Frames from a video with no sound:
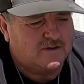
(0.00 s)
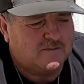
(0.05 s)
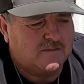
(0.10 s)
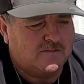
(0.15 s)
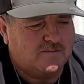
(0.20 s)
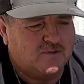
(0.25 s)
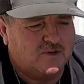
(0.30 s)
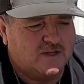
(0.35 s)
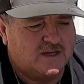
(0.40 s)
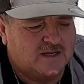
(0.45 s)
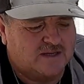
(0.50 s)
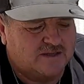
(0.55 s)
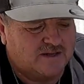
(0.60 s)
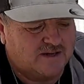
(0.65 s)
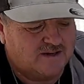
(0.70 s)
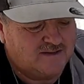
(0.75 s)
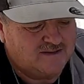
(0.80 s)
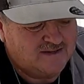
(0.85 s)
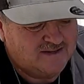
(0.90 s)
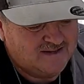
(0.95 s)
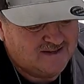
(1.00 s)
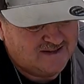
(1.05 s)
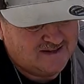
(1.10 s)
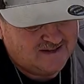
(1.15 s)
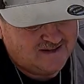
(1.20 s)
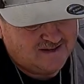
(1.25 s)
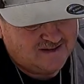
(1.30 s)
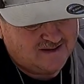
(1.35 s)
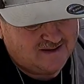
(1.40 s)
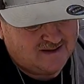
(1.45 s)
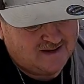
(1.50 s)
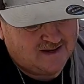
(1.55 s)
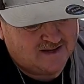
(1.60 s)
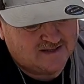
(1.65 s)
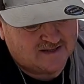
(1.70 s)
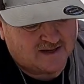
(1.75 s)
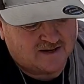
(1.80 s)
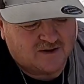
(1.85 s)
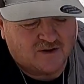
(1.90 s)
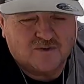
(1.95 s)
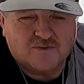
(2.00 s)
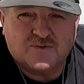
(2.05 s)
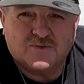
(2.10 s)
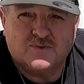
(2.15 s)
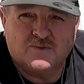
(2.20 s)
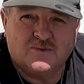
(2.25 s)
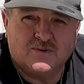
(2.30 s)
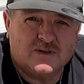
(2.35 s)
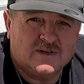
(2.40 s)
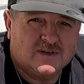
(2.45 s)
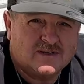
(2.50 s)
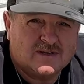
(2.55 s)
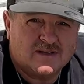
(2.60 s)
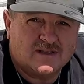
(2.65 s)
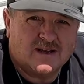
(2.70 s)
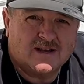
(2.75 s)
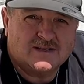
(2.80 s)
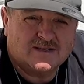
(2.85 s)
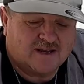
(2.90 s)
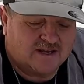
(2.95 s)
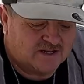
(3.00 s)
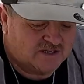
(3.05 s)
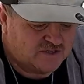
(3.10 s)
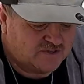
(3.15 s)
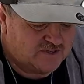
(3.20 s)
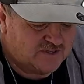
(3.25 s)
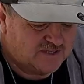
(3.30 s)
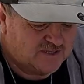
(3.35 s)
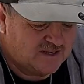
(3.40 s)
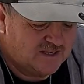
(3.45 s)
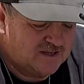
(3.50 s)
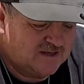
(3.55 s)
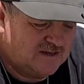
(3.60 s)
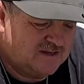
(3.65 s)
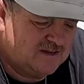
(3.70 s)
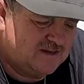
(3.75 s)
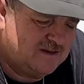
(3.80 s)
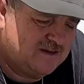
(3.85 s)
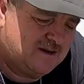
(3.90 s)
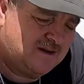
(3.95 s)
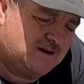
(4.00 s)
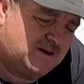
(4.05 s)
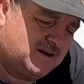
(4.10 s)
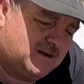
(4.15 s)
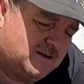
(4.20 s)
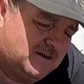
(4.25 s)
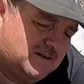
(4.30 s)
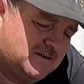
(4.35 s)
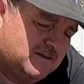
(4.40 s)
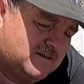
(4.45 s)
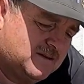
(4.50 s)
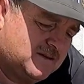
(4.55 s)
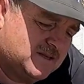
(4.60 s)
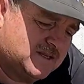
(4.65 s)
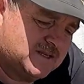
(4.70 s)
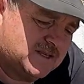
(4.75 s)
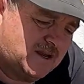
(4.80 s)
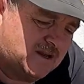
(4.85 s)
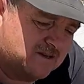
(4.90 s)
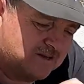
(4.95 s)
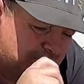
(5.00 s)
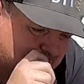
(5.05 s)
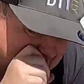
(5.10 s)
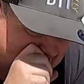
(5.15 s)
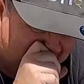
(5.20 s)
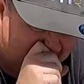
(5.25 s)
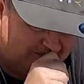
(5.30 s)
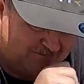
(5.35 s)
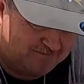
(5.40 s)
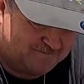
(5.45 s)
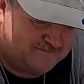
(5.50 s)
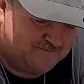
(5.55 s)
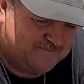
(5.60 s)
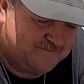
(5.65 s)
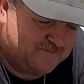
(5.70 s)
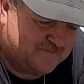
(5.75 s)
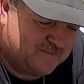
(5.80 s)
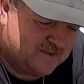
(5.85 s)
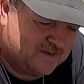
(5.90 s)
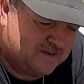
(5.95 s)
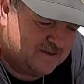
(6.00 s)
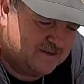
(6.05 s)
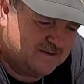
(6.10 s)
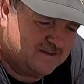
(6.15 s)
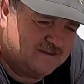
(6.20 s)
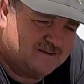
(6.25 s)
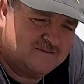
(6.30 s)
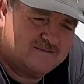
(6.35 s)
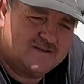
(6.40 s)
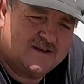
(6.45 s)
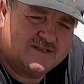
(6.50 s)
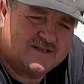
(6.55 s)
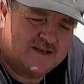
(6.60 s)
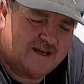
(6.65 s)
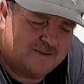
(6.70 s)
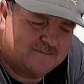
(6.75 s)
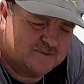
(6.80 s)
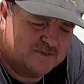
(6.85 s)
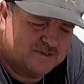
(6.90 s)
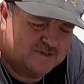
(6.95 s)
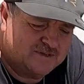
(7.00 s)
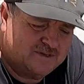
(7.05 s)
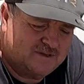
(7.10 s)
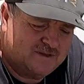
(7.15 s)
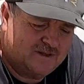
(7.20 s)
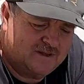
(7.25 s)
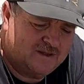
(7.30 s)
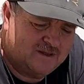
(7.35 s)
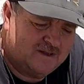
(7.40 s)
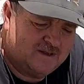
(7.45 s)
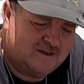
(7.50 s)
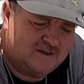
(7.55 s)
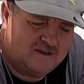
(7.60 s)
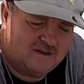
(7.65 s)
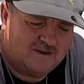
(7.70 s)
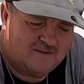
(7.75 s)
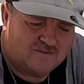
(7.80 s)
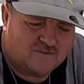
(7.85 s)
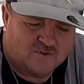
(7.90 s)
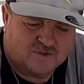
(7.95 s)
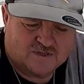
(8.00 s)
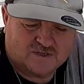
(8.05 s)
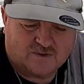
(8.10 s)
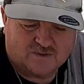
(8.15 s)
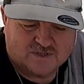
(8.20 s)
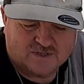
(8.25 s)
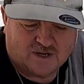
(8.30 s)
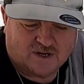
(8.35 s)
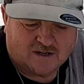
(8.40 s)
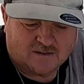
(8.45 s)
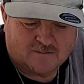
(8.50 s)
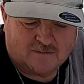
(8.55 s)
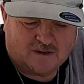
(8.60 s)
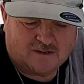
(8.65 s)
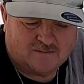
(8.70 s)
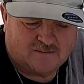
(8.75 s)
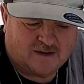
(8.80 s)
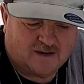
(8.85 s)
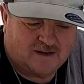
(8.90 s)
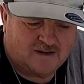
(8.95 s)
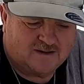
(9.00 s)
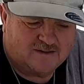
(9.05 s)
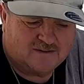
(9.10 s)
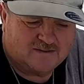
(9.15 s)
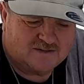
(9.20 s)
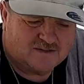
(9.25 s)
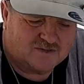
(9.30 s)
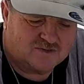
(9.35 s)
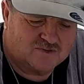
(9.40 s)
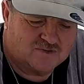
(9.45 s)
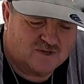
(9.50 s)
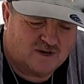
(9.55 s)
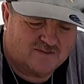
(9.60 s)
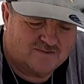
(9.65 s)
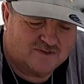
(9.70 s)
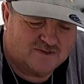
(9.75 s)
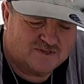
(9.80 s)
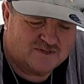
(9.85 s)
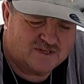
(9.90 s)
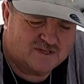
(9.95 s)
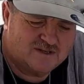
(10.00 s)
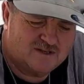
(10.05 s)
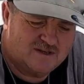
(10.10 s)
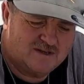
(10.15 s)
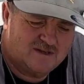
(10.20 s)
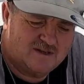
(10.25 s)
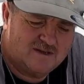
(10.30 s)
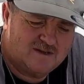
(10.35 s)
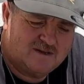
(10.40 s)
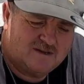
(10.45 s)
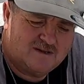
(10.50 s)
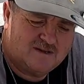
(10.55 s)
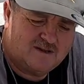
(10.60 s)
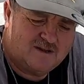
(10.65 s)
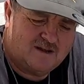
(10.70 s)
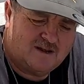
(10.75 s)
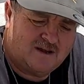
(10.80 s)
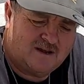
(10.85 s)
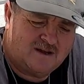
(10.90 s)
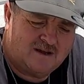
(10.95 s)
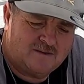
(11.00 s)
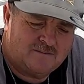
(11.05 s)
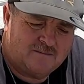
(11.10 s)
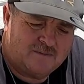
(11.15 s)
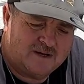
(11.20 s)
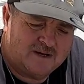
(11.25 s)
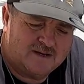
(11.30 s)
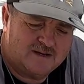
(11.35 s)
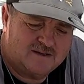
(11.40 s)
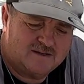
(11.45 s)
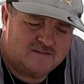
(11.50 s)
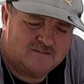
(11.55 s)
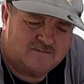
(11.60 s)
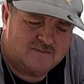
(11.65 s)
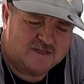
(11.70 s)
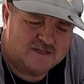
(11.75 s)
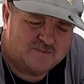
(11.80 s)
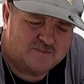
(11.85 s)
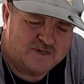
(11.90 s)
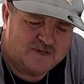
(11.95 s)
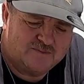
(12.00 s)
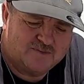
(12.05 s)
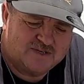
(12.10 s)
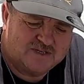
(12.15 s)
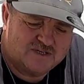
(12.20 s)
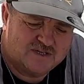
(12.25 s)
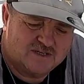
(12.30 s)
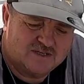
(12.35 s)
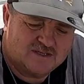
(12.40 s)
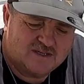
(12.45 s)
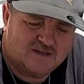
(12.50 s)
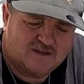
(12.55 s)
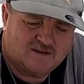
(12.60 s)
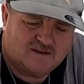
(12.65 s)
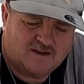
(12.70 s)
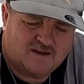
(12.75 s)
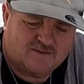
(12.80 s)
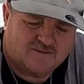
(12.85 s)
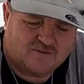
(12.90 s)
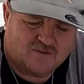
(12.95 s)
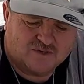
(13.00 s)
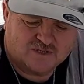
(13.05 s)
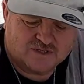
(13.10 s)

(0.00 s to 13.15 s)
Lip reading: going to be putting in there as I go through and collect extras. Socket adapter. Of course, I was talking about my screwdrivers and my speed wrenches, and of